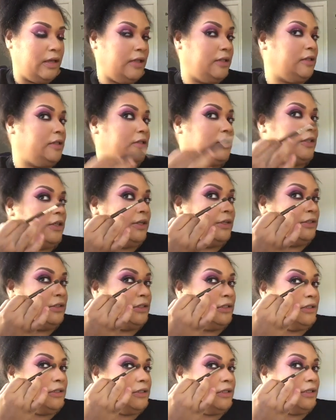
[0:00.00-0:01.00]
like to turn to
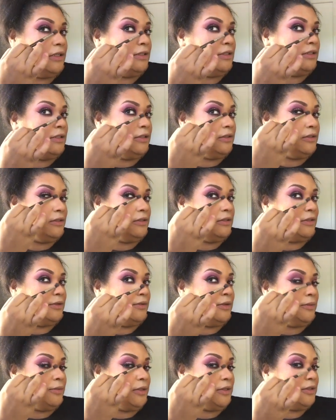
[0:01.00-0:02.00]
the side too because I
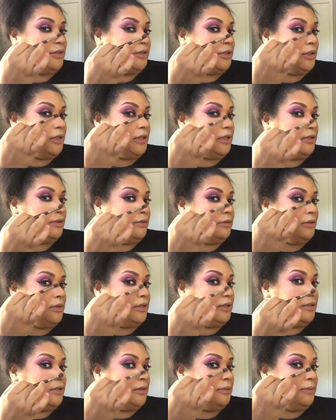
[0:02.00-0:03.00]
want to make sure I get
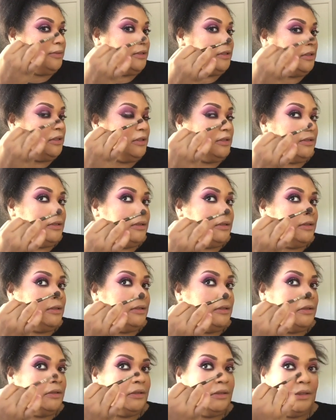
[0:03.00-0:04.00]
right up in there.
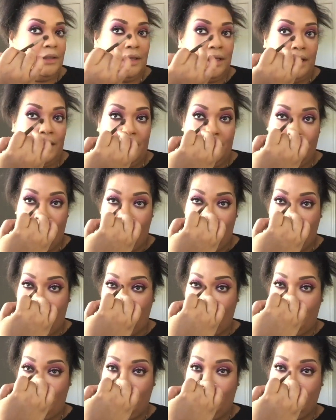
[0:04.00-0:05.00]

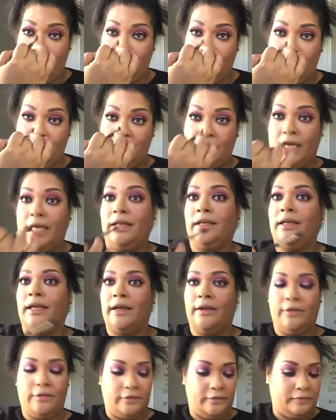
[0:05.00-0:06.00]
And then I like to shade
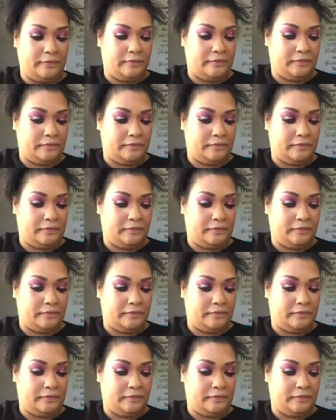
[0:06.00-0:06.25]
down.